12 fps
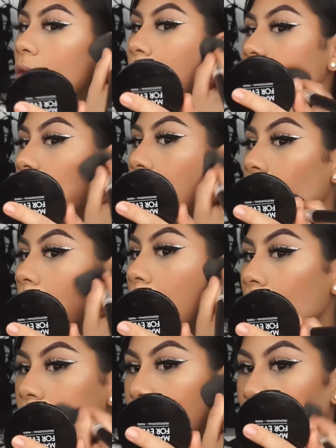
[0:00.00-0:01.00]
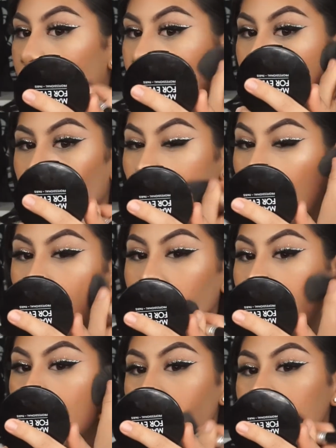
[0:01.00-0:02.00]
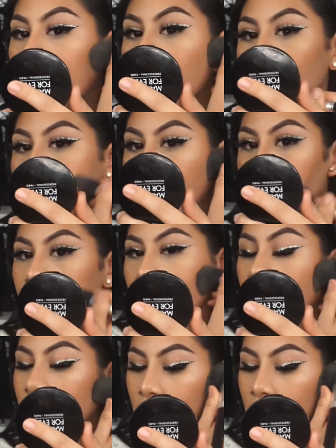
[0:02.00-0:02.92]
Turn it off and then go in with